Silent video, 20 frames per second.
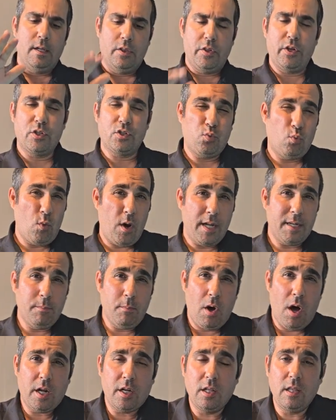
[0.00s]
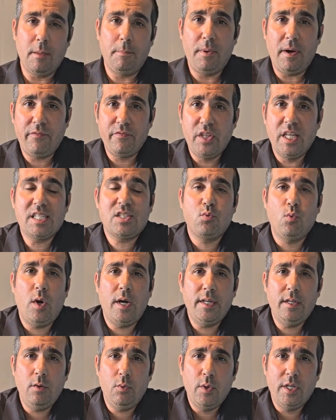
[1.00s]
There's one model above this
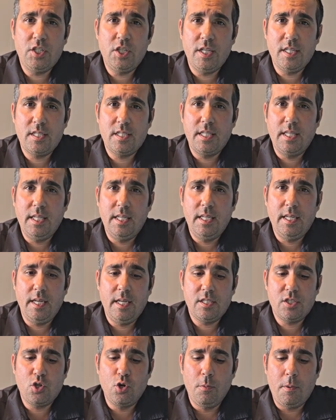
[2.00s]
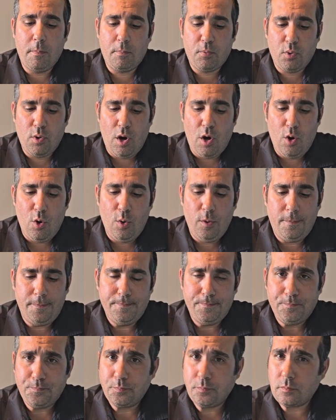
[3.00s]
one, which is the Scuba Pro.
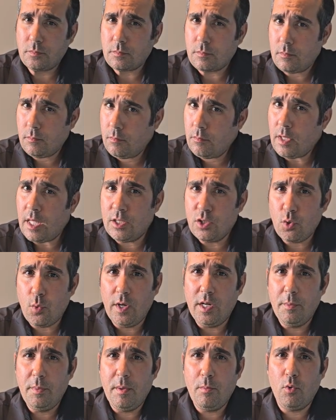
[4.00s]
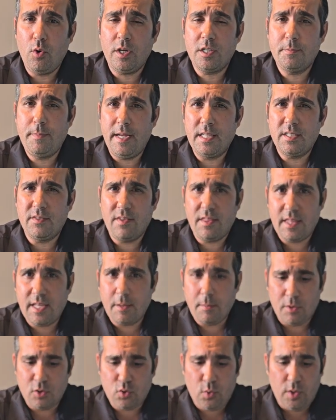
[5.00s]
It's quite a bit more expensive. I
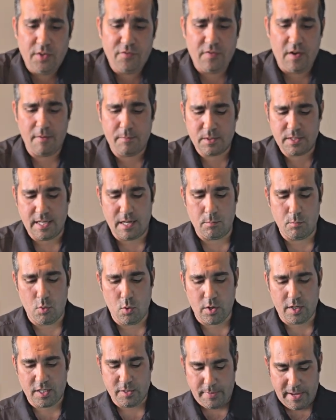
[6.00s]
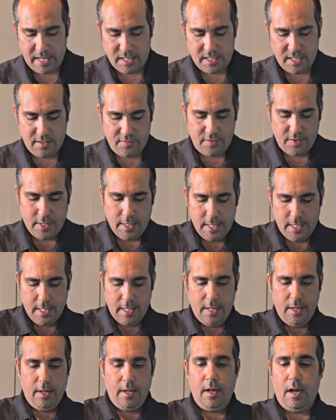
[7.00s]
think about 25% more expensive.
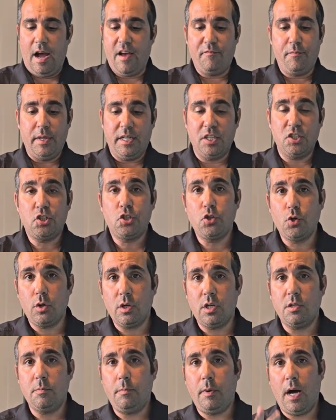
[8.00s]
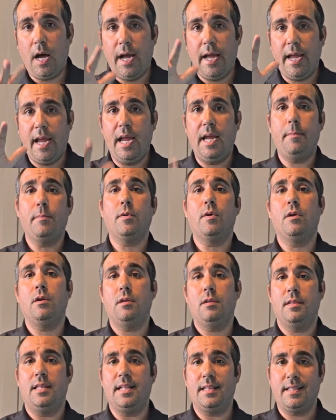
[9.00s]
I've been assured by
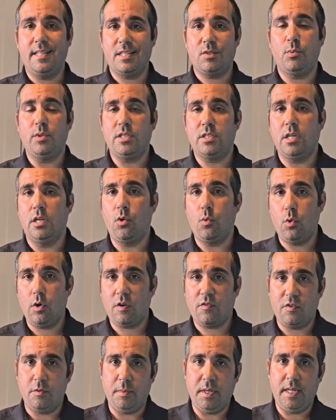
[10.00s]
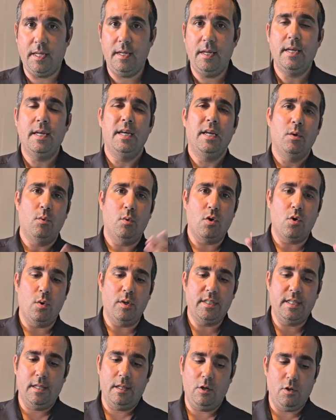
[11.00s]
Aiper that this one's going to work for me. We'll go
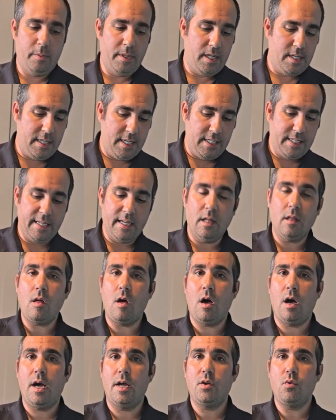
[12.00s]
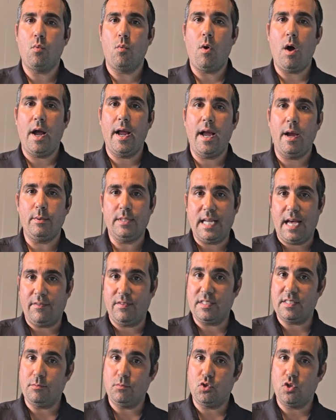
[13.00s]
into a little bit of detail on why I was
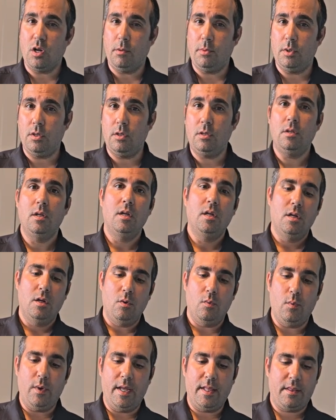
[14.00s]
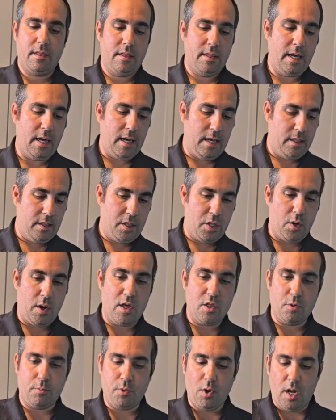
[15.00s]
having some trouble with their
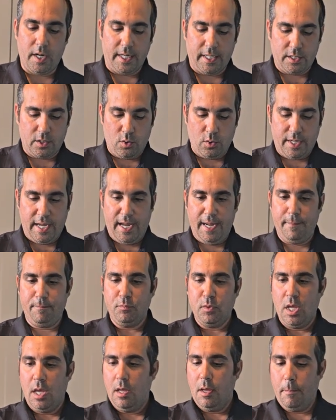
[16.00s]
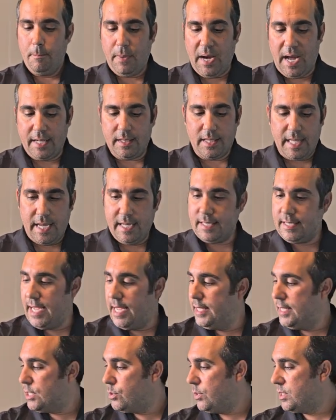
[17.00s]
other product, okay? But they say
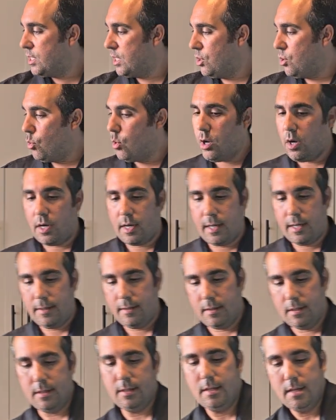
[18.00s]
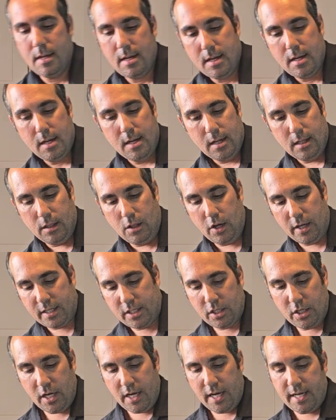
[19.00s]
this one's going to work.
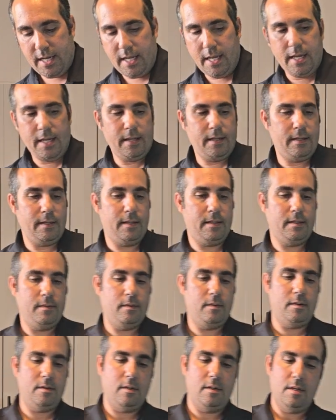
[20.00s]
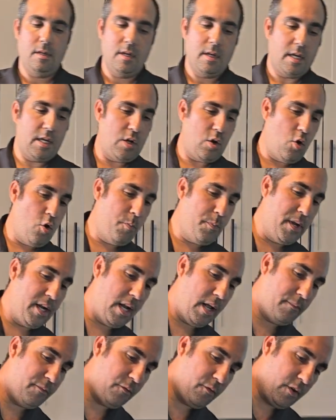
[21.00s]
Looks good. Going to open it
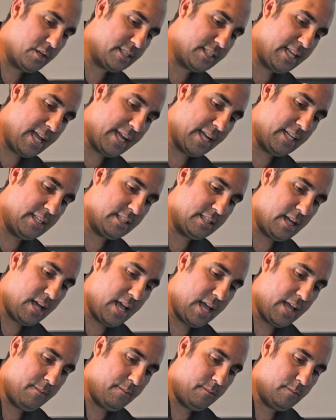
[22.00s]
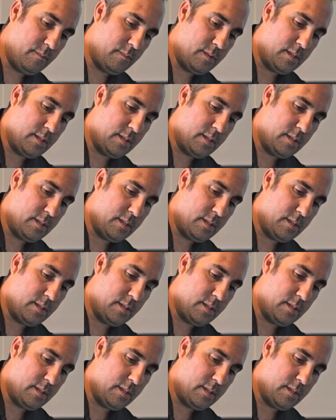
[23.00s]
up for a second time